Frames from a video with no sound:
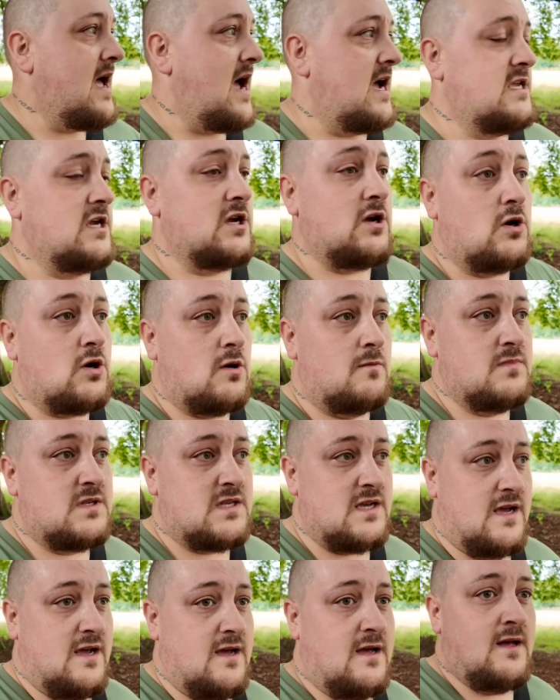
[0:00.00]
And you can come
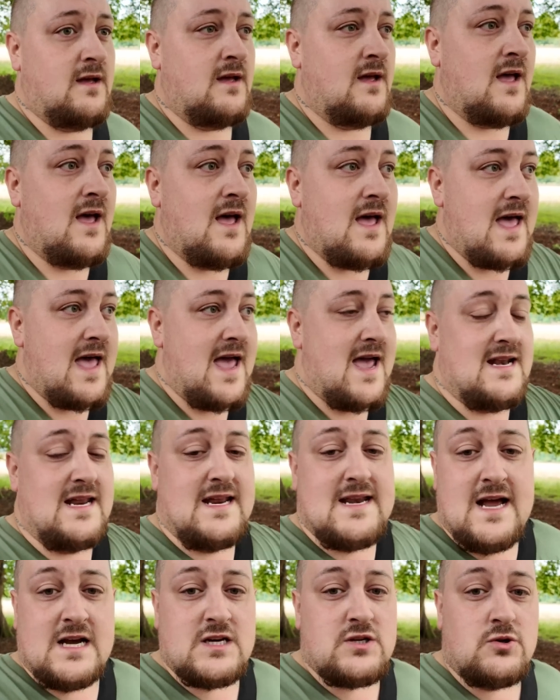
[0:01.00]
to
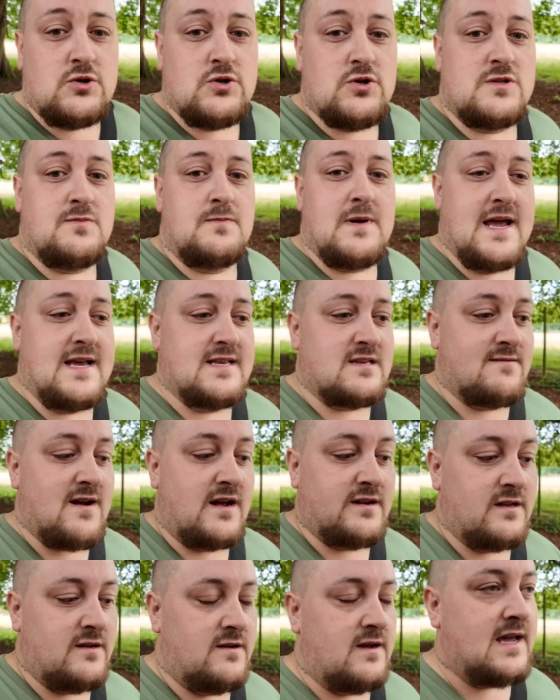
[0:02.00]
any National Trust place
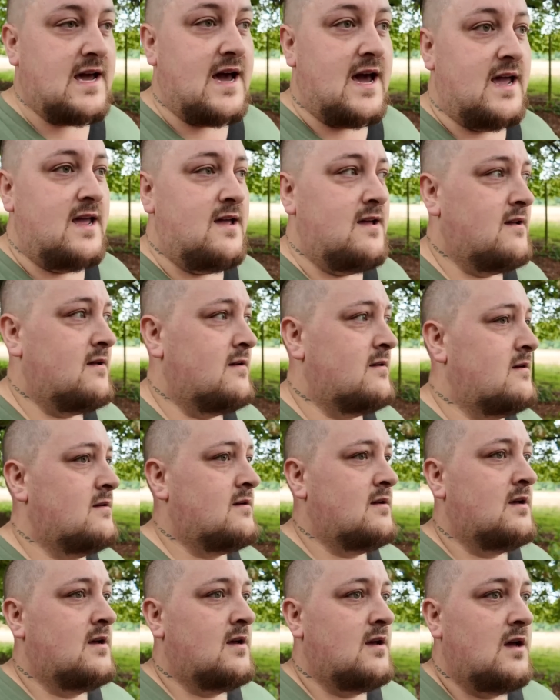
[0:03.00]
around the UK
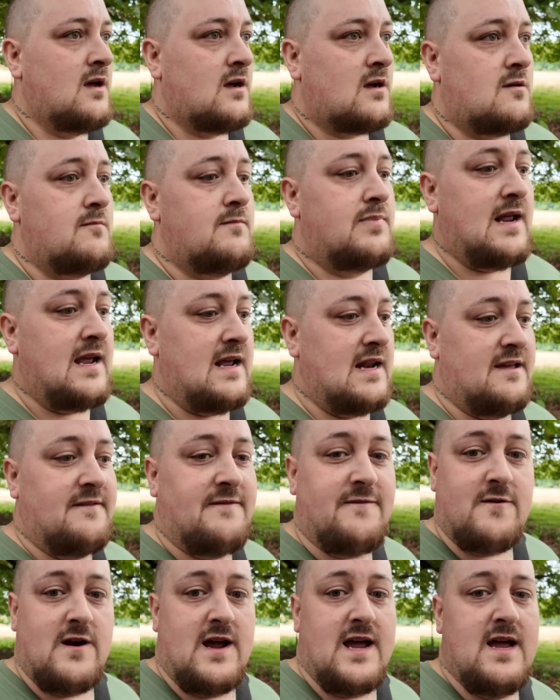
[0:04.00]
completely
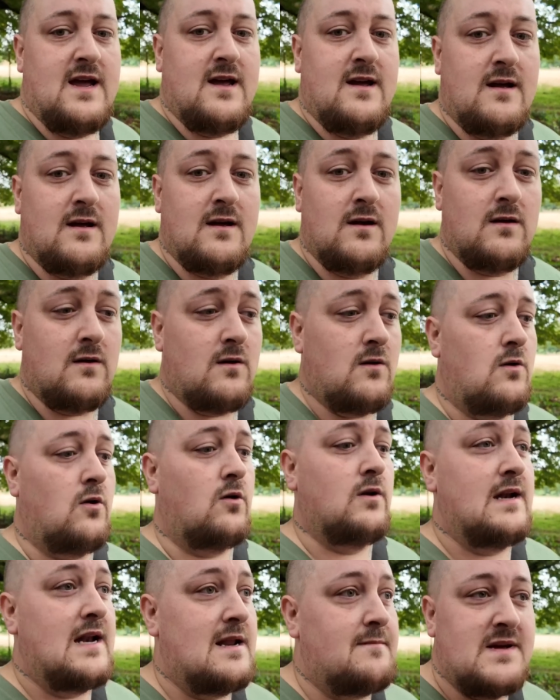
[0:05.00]
free,
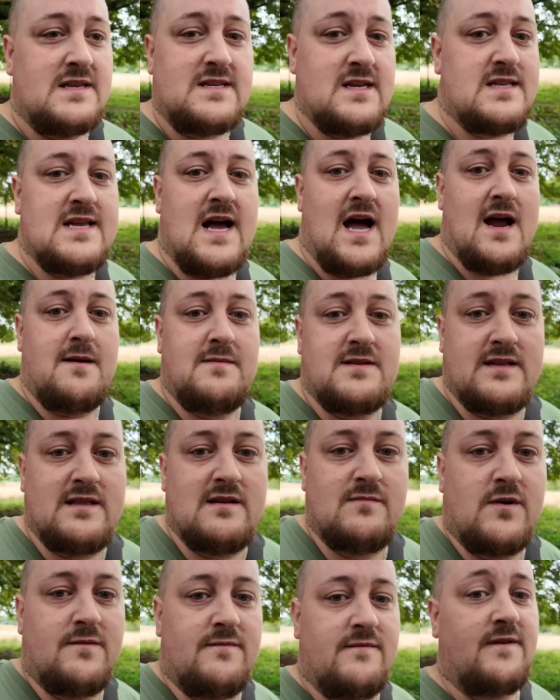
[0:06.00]
unlimited times in
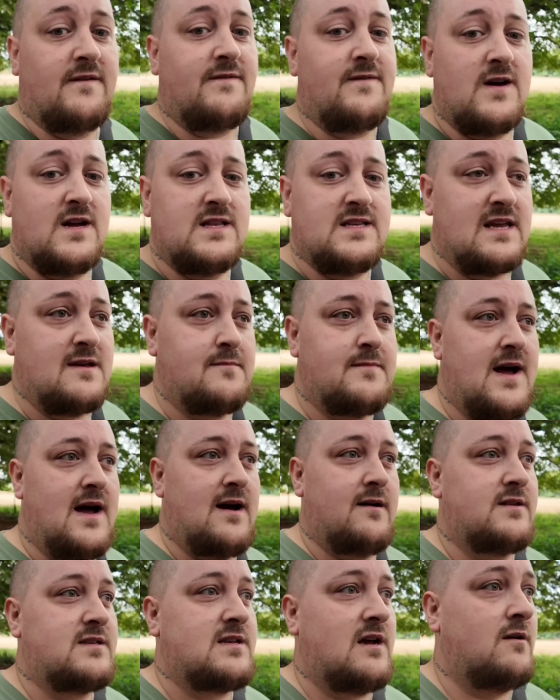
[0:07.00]
the month for
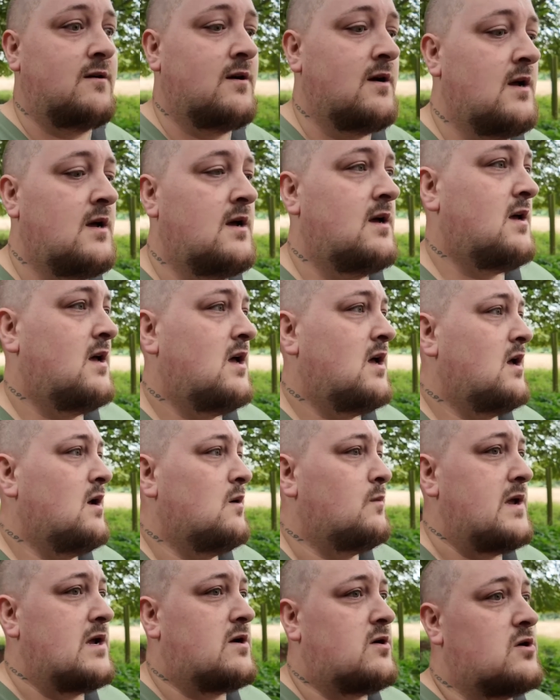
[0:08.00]
£13. So
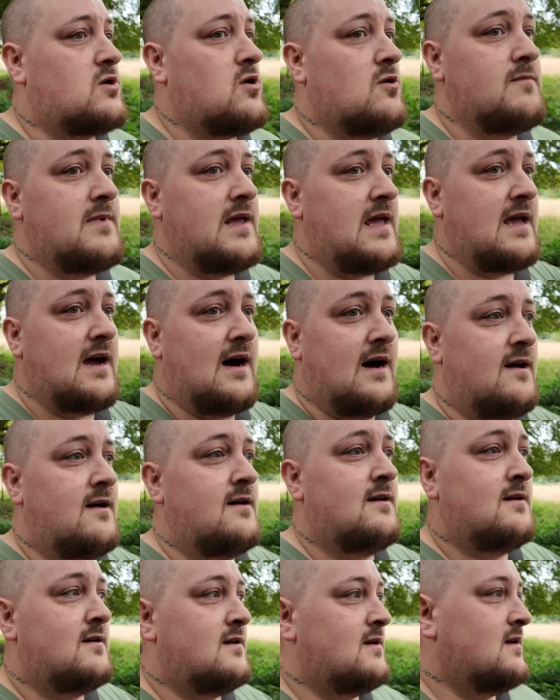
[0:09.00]
we could come here,
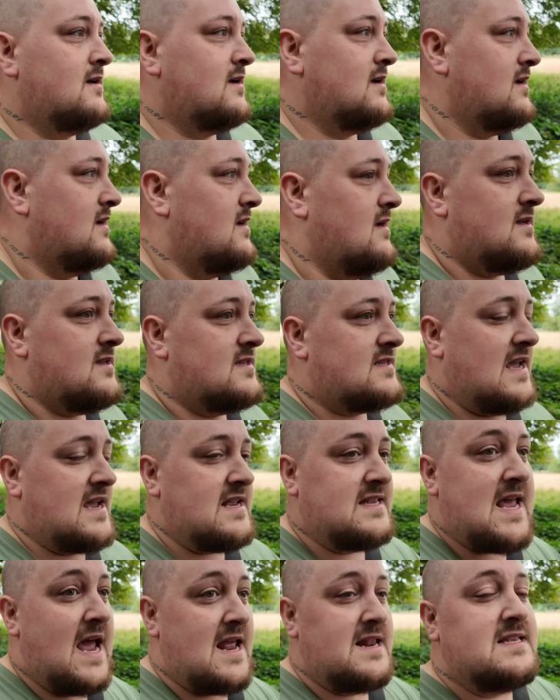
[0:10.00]

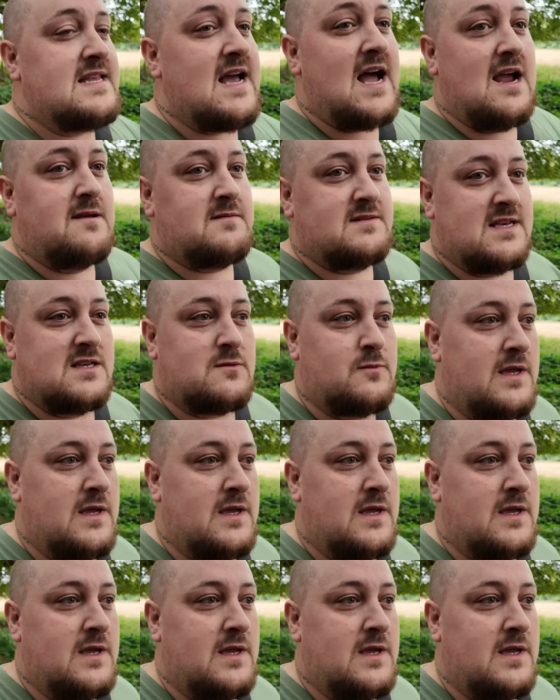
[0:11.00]
say 10 times this